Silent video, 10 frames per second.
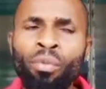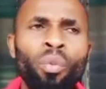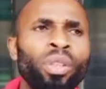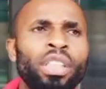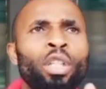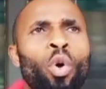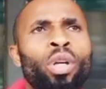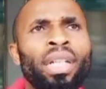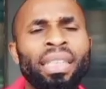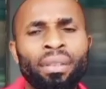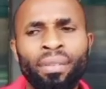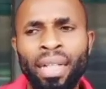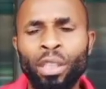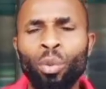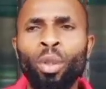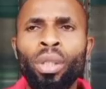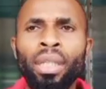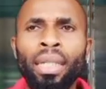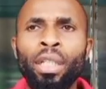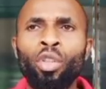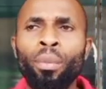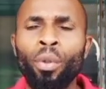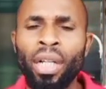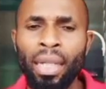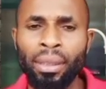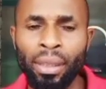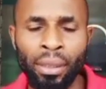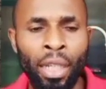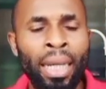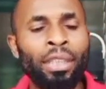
When we say non-reactive gases, we are looking at the noble gases.